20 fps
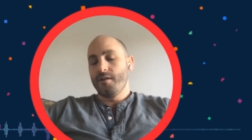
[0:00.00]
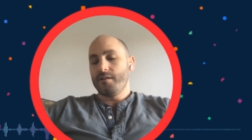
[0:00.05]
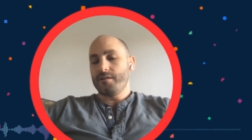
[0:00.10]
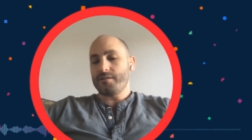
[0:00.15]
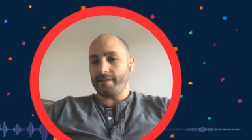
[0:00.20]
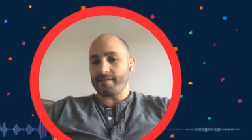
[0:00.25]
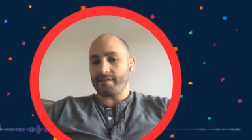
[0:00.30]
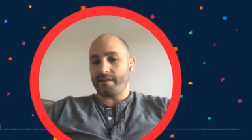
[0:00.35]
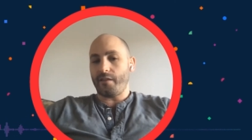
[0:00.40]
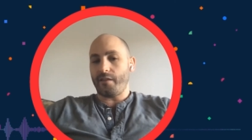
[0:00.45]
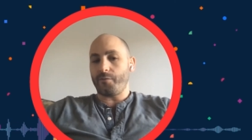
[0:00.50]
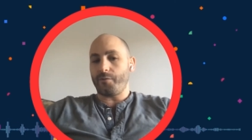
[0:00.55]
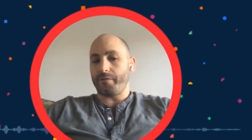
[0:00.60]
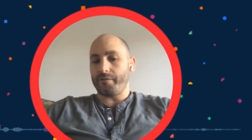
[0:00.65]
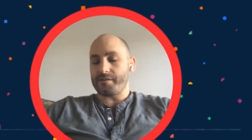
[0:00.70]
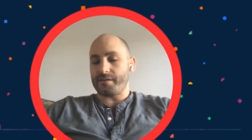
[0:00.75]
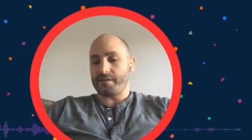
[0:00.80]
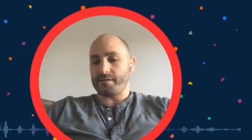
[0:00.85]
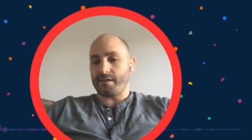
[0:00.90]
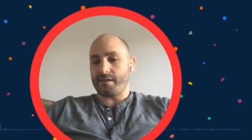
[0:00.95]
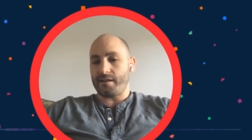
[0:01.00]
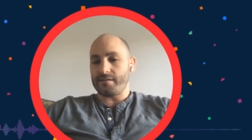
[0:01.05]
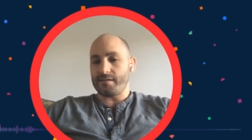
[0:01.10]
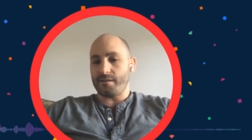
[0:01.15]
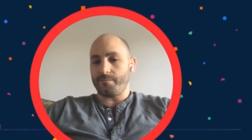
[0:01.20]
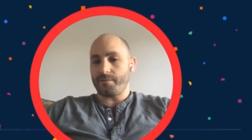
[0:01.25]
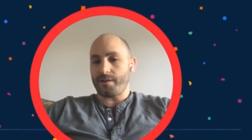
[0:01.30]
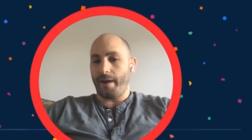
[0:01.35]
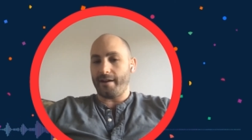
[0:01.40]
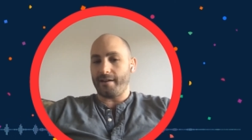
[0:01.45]
That's another one of those things that ends
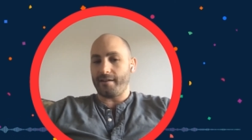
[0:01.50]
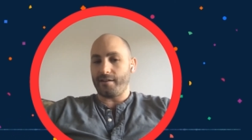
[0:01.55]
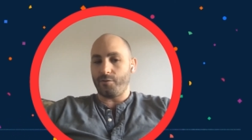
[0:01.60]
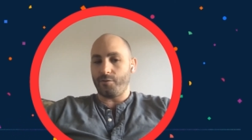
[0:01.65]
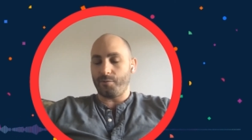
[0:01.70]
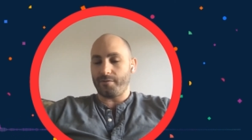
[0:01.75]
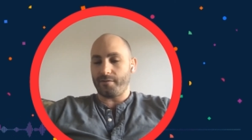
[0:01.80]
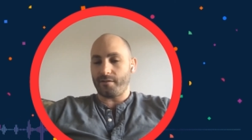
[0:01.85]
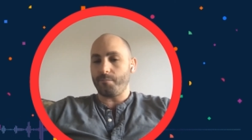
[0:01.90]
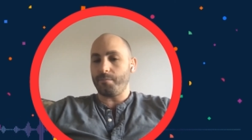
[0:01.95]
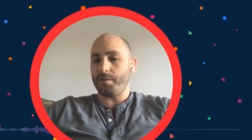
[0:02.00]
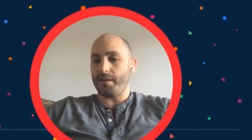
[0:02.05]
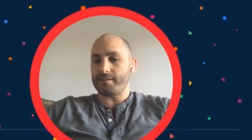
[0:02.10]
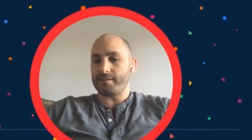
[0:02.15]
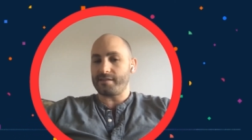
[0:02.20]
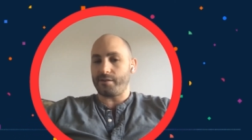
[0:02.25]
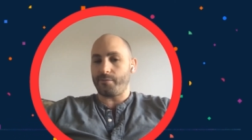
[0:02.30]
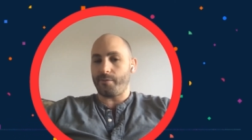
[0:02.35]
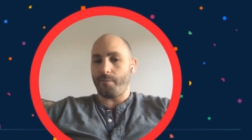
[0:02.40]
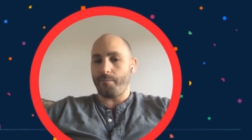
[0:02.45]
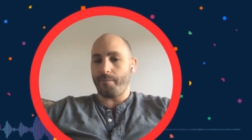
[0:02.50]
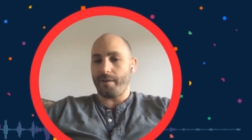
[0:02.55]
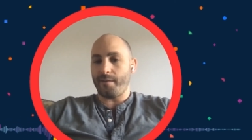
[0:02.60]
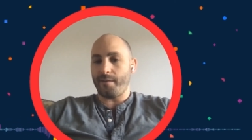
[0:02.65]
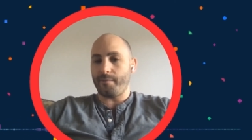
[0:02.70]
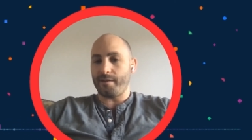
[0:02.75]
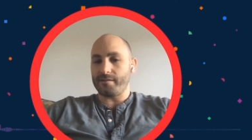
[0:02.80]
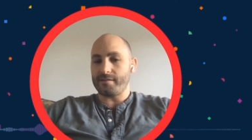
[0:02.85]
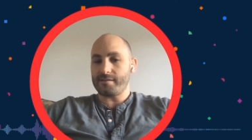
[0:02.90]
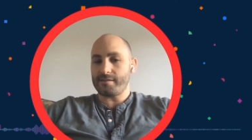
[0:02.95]
up biting you with the complexity around
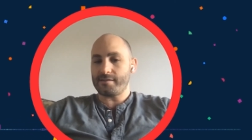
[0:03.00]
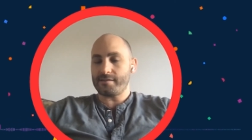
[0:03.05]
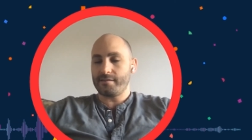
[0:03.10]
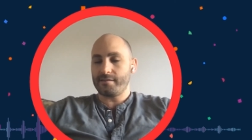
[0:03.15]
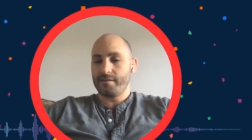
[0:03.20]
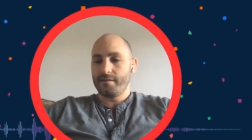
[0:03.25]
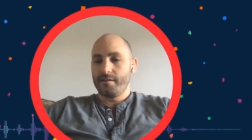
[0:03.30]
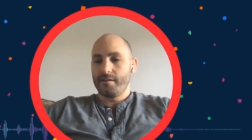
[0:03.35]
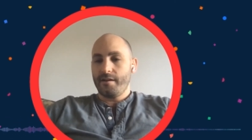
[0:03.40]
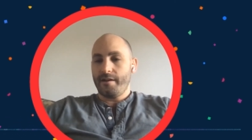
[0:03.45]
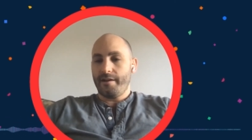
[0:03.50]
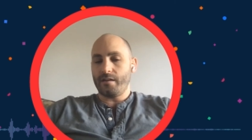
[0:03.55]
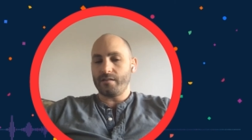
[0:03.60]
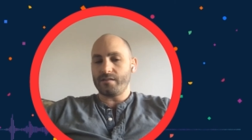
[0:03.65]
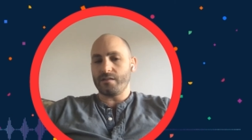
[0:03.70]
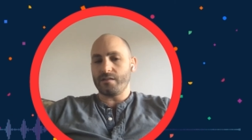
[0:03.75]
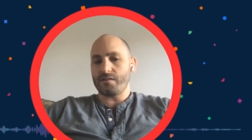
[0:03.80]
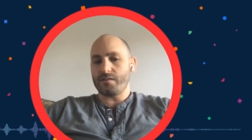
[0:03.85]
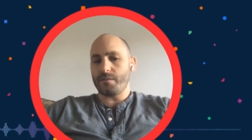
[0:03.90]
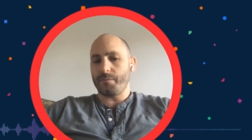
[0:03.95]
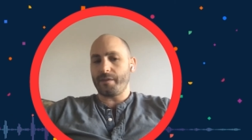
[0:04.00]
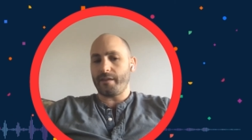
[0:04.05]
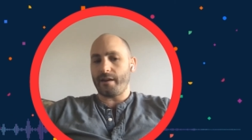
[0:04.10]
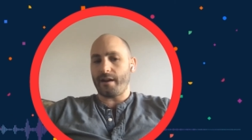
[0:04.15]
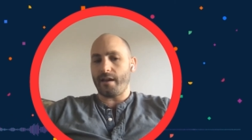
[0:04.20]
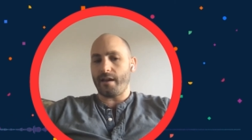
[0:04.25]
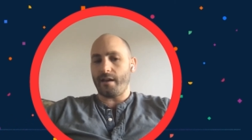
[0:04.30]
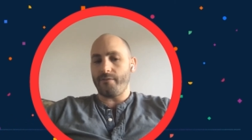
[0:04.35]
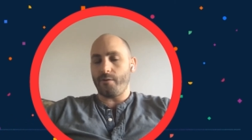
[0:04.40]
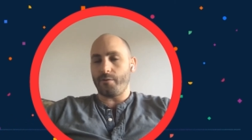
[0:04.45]
payments. And there's also something that
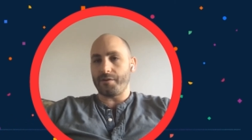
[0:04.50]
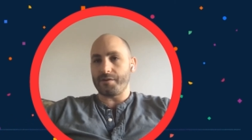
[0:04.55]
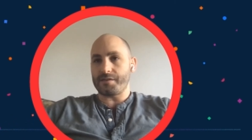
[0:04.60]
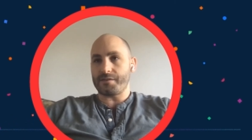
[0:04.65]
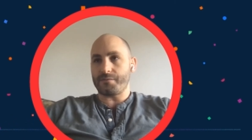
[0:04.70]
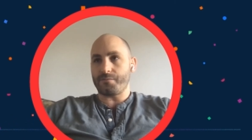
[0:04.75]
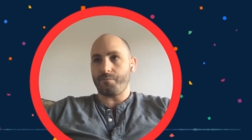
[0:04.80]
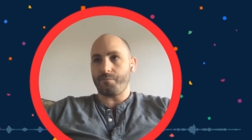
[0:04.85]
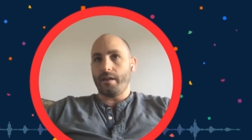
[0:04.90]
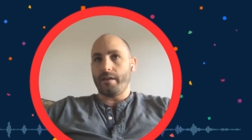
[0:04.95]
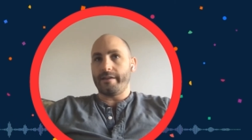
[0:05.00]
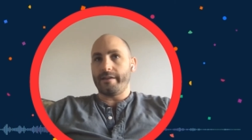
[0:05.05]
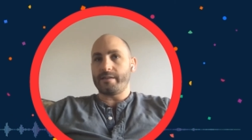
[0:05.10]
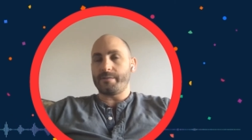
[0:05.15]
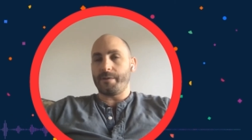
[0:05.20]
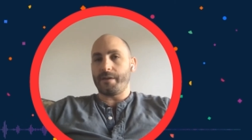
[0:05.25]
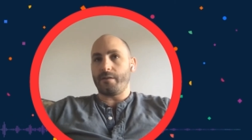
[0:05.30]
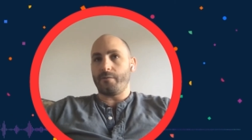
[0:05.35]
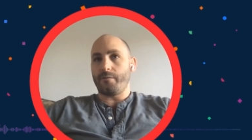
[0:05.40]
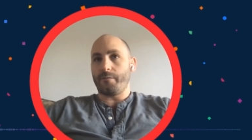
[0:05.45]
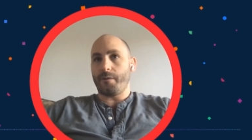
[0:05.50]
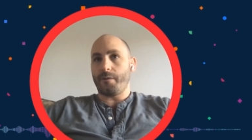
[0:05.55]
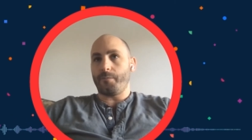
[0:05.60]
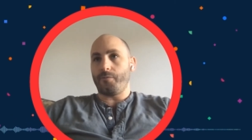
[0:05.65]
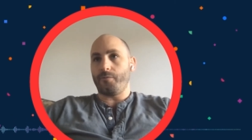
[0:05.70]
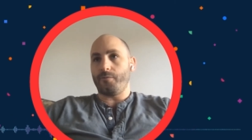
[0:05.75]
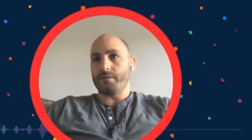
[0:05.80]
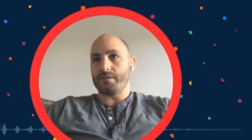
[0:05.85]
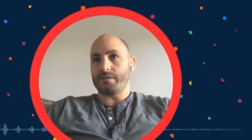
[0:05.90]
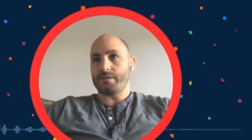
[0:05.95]
I've noticed in speaking with
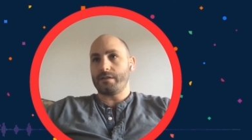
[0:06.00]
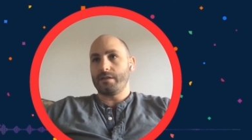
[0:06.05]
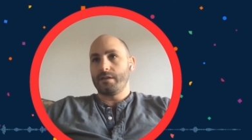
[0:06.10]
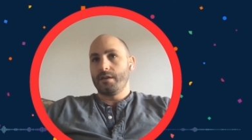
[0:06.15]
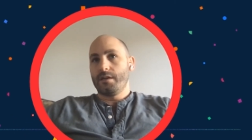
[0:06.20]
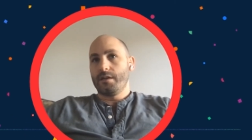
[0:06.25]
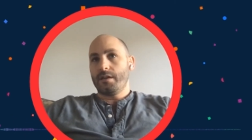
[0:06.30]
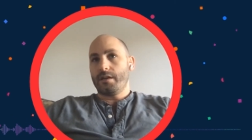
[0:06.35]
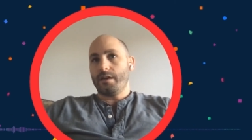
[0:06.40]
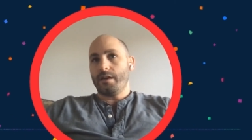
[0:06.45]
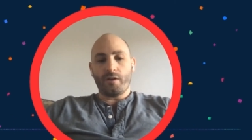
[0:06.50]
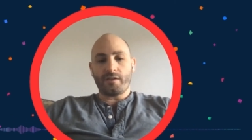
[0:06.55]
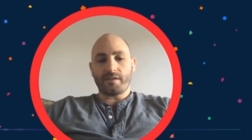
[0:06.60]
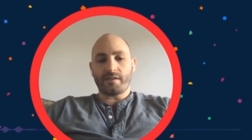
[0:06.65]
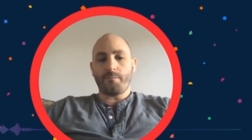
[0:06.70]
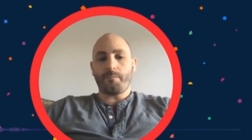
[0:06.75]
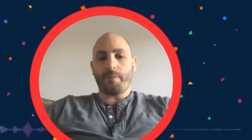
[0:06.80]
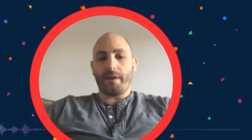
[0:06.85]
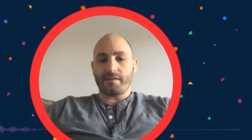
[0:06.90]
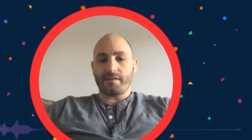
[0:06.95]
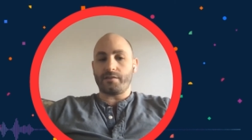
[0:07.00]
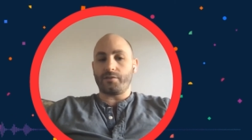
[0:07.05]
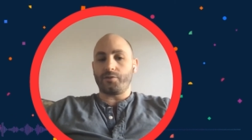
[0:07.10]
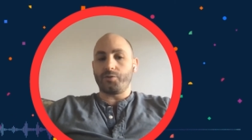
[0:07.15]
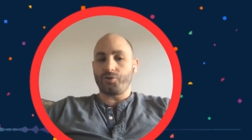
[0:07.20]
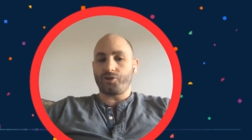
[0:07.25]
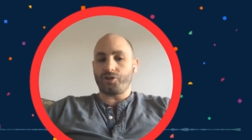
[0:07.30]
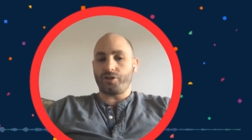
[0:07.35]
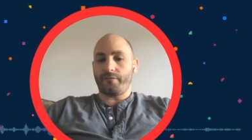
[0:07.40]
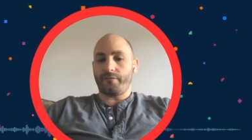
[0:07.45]
people is what's the best
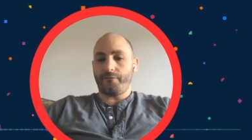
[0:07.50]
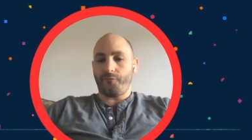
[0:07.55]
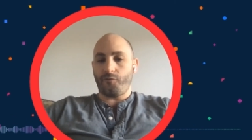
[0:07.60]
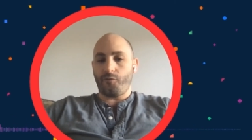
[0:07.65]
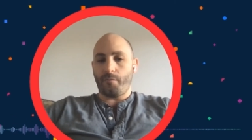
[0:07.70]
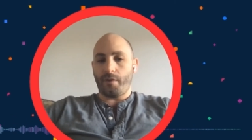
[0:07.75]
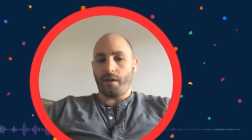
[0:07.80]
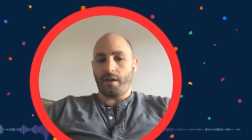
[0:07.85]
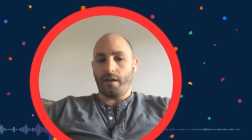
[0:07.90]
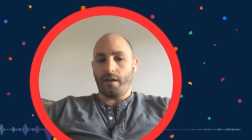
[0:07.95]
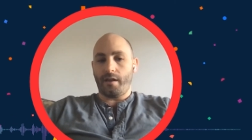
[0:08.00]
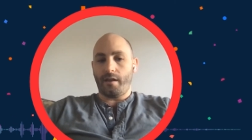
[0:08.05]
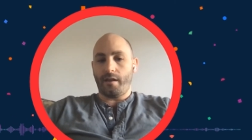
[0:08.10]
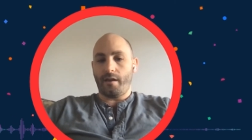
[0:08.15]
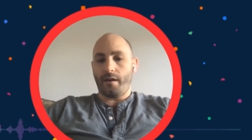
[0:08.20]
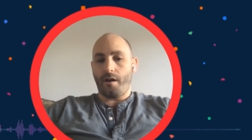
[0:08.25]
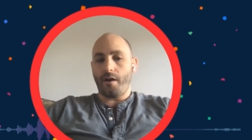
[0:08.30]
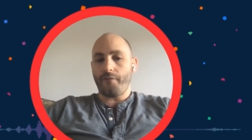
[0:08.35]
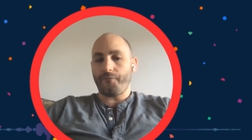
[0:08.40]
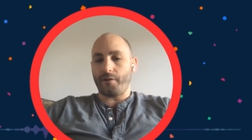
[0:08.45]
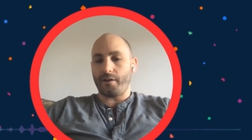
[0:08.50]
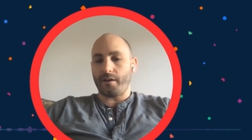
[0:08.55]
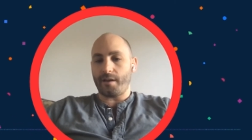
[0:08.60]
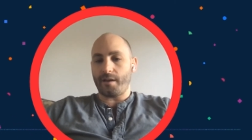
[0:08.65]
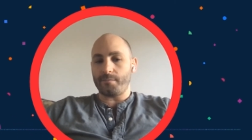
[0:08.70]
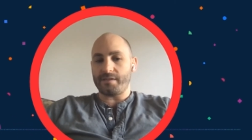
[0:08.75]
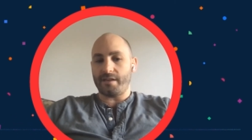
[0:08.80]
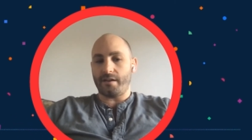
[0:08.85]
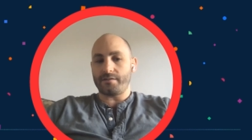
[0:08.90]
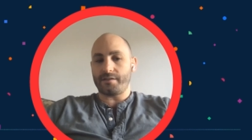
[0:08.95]
solution for me? Often it
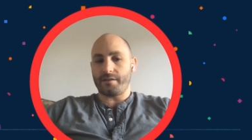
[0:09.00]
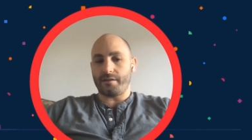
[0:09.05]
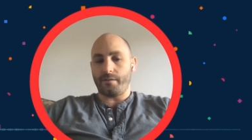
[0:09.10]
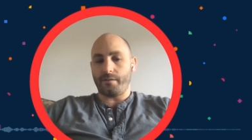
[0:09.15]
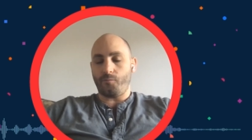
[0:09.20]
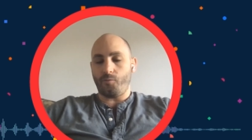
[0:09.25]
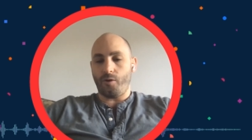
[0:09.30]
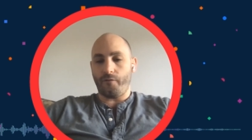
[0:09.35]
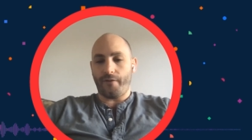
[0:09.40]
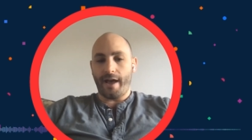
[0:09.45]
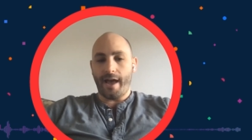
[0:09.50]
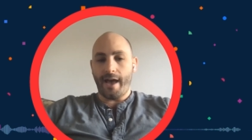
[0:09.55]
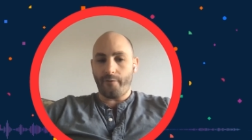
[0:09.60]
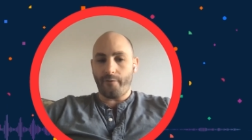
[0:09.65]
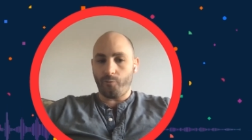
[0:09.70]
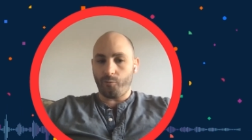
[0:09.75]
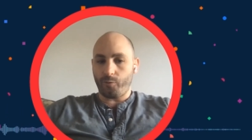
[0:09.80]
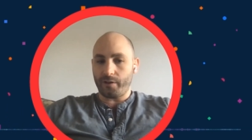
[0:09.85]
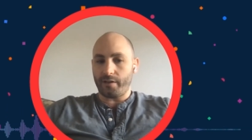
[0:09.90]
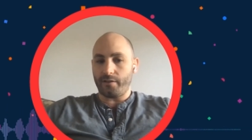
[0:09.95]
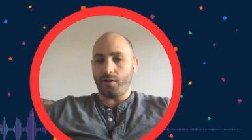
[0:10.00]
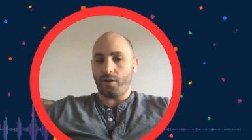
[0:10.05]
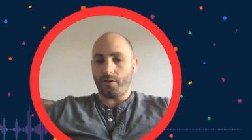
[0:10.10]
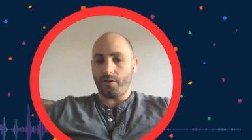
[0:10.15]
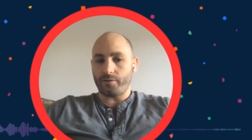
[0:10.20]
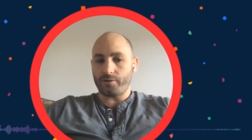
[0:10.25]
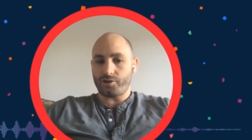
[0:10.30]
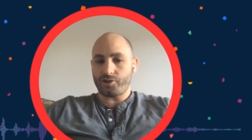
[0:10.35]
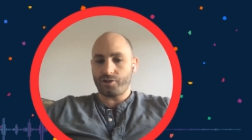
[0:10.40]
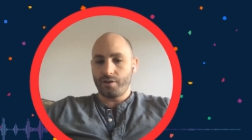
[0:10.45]
comes down to, well, if I have a really
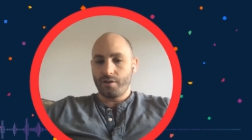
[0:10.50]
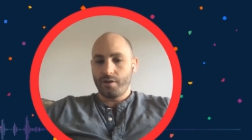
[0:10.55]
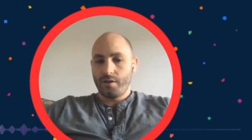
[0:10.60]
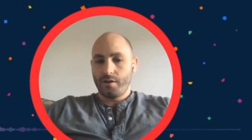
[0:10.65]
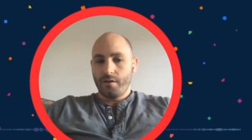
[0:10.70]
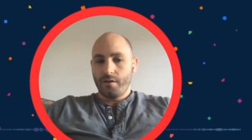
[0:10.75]
large